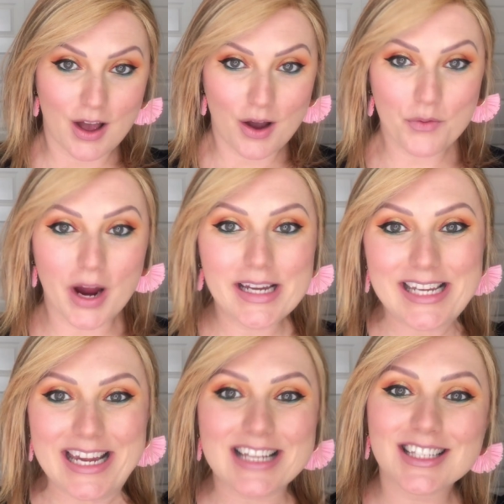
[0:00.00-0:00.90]

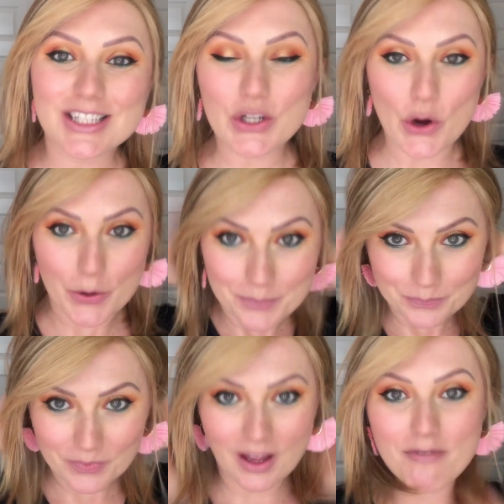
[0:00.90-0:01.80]
Alrighty, so
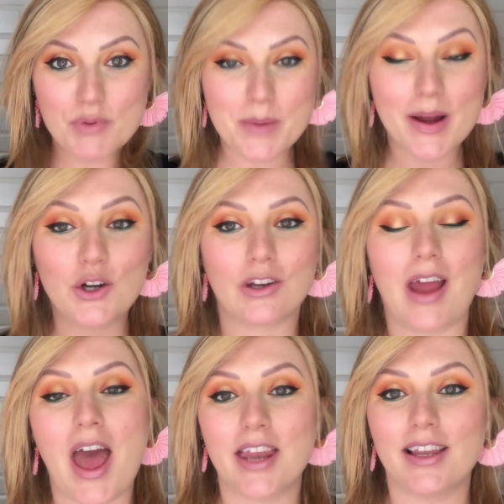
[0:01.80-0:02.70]
I've put it back on
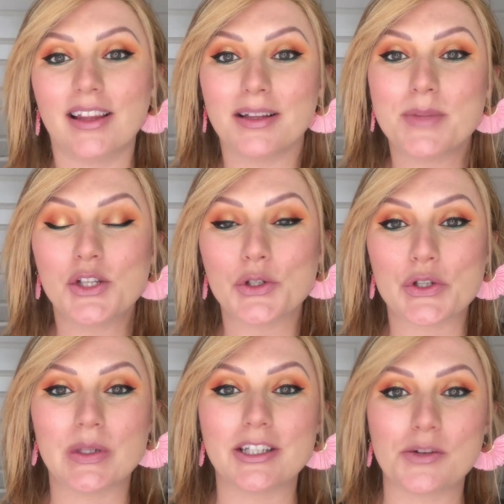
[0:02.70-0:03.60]
and let me talk
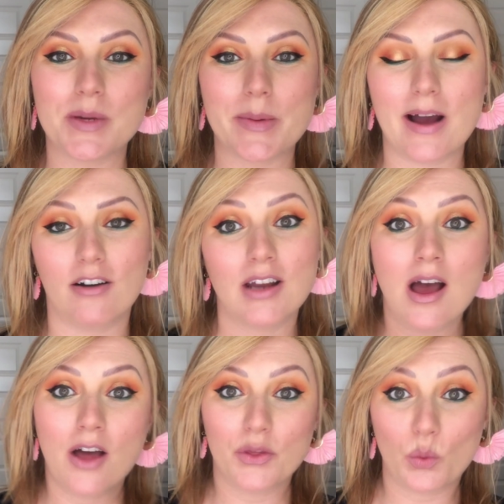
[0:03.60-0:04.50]
to you a little bit about
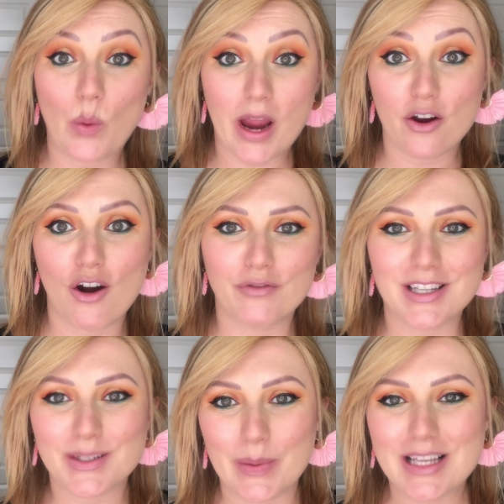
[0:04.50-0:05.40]
the wear of
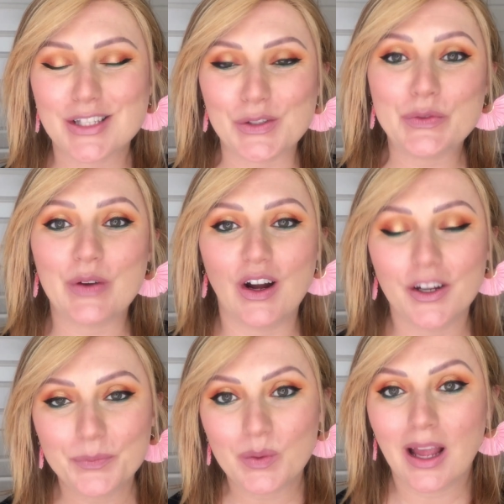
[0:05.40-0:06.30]
this wig so
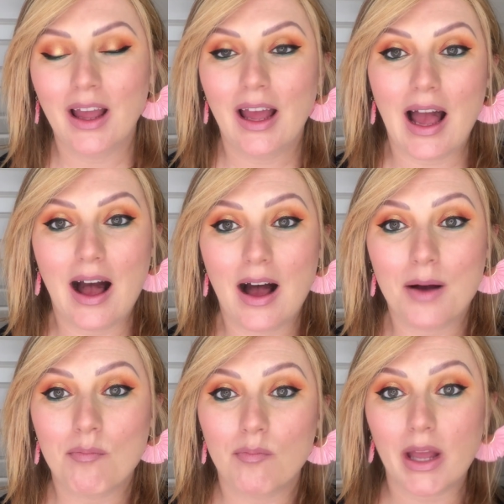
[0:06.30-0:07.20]
far.
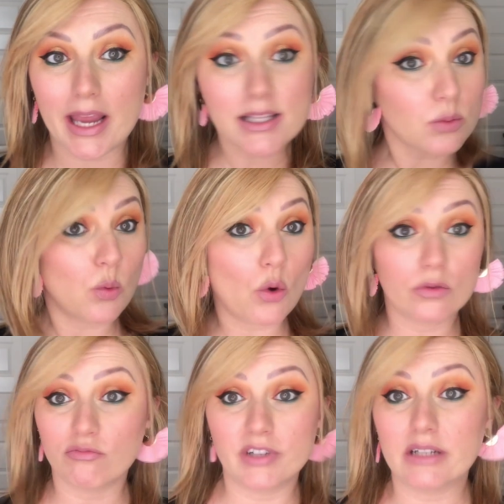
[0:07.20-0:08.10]
It's
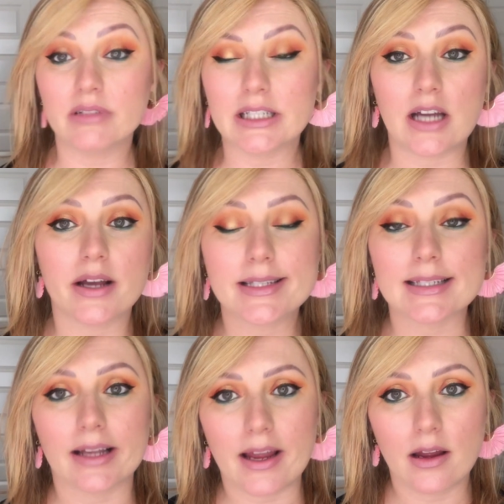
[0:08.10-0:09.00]
worn really, really
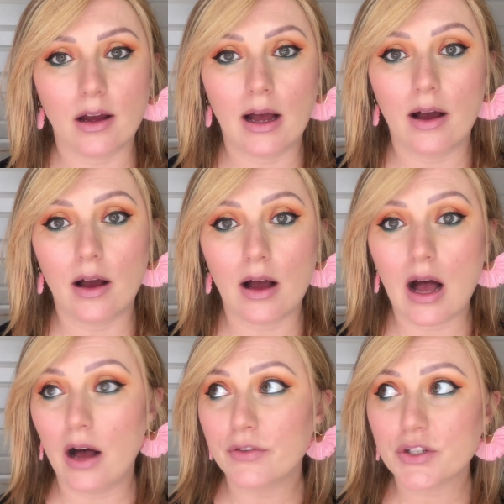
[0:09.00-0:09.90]
nicely.
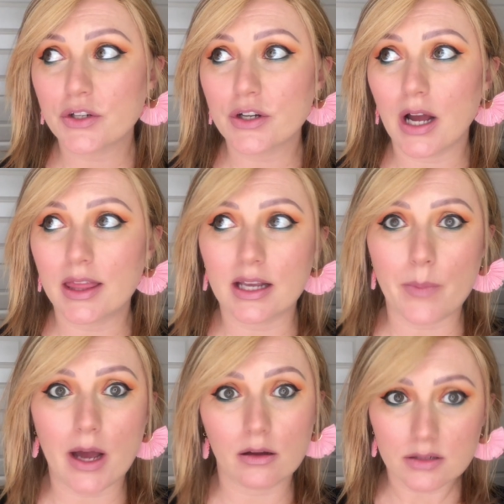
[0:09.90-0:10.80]
After I think
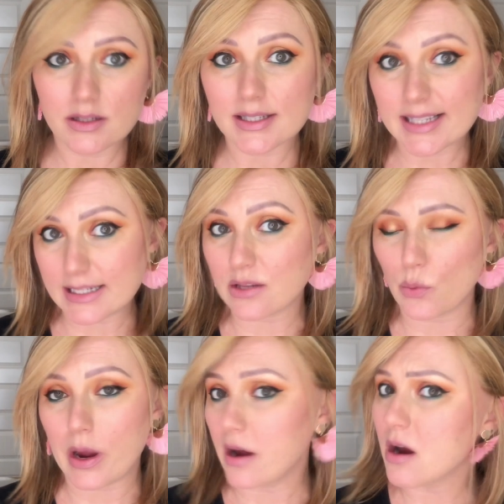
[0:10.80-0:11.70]
about the 6th
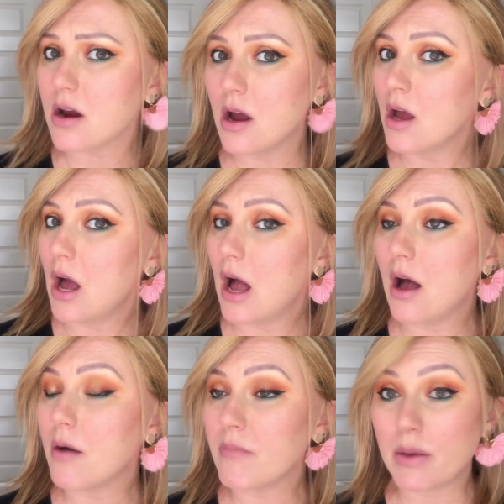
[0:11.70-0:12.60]
wear,
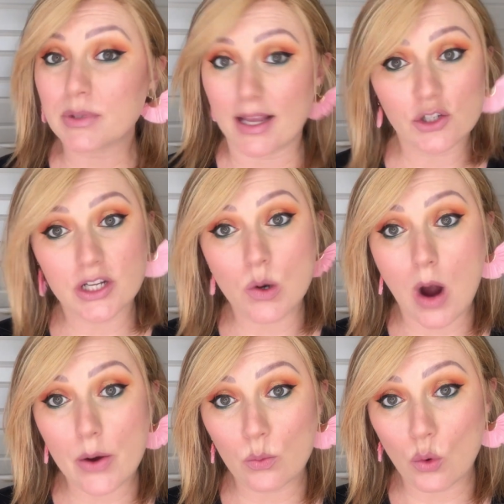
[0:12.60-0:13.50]
it was actually
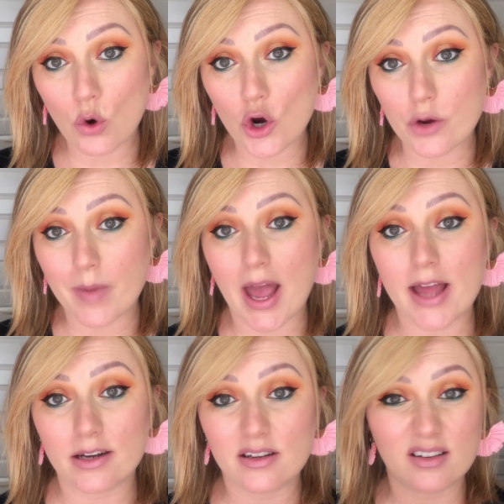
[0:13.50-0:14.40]
quite warm
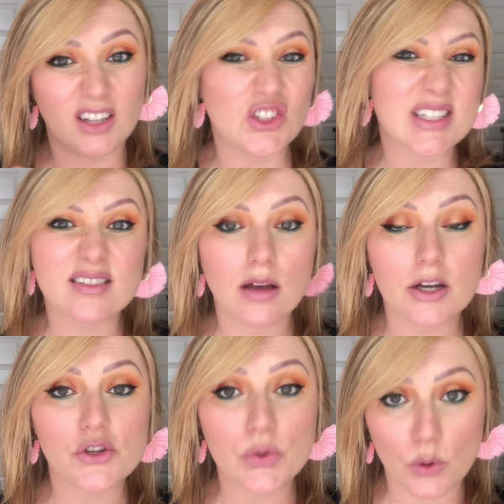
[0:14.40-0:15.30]
and I just
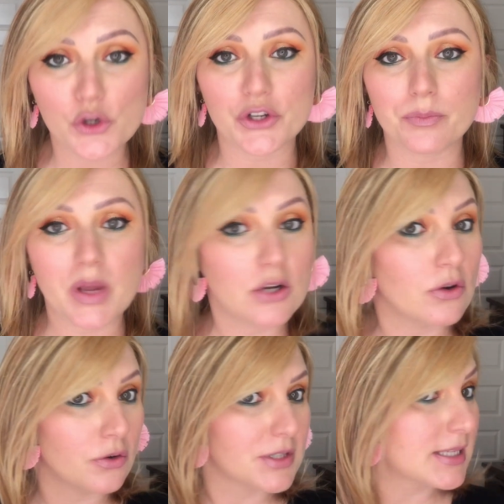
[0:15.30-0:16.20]
decided to wash it
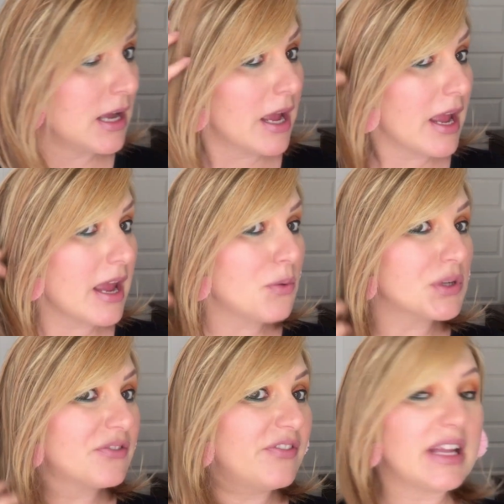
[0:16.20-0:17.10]
because it
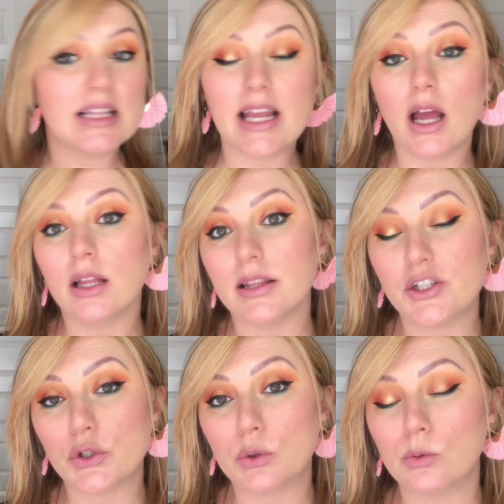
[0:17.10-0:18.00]
was feeling a
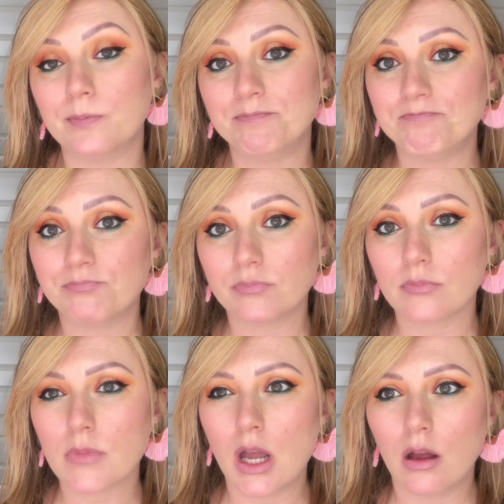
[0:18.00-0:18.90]
little,
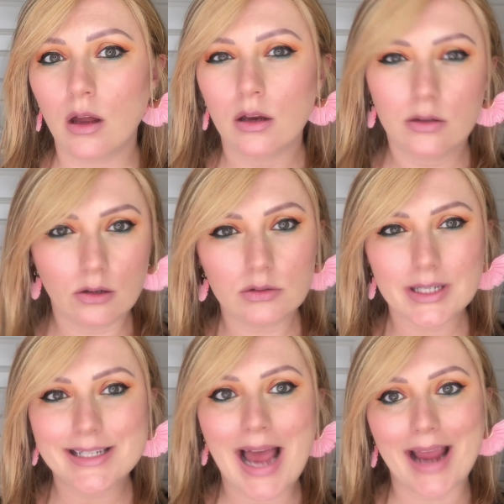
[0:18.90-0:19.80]

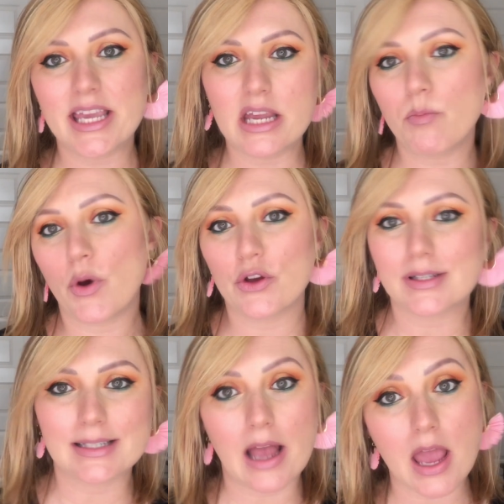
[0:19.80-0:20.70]
not tacky per
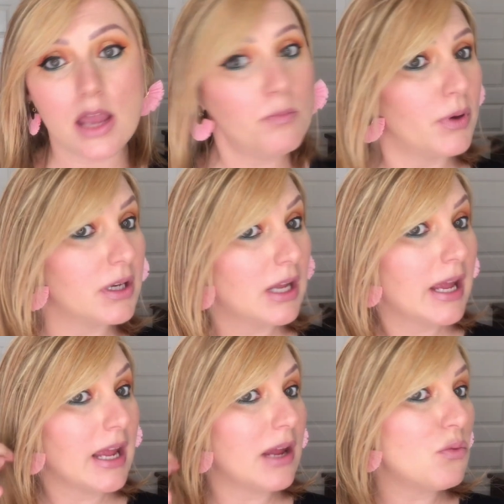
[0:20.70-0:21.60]
se, but
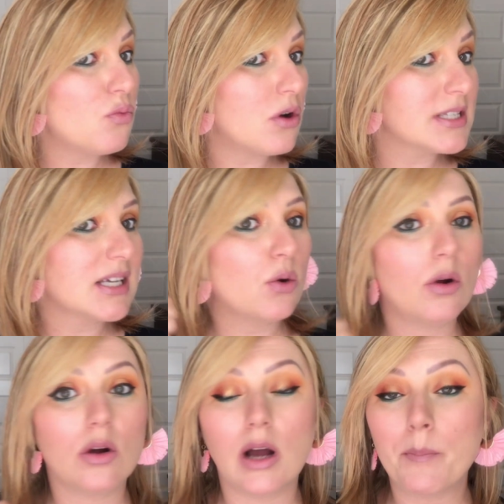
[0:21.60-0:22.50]
it was
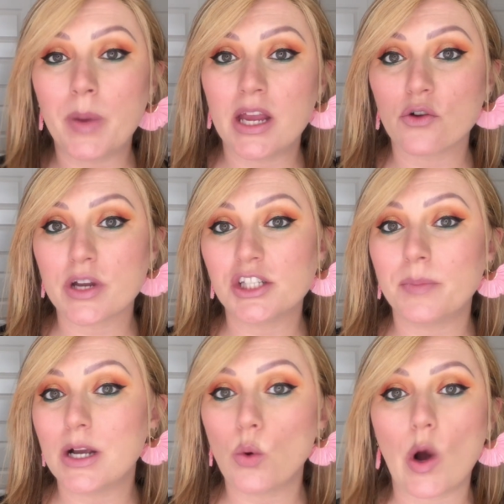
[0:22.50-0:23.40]
appearing to
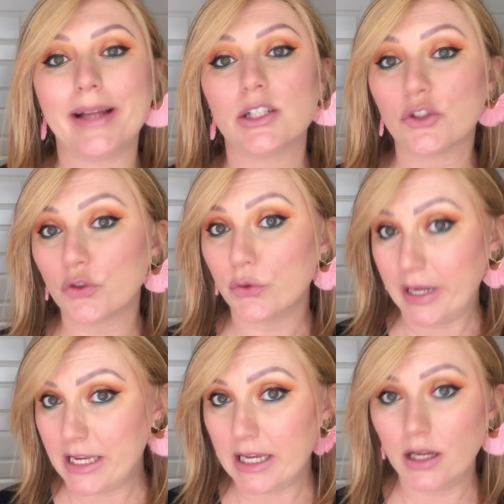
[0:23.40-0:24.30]
be quite
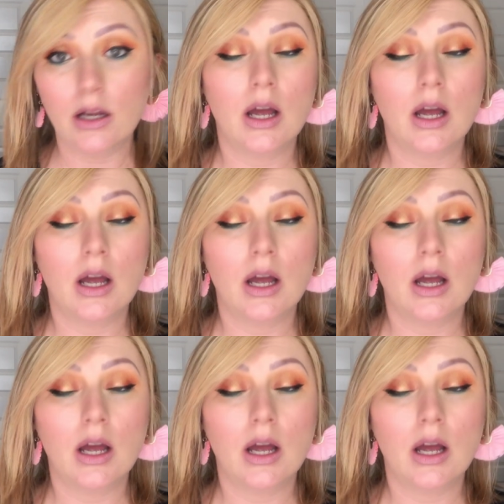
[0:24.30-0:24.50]
stringy.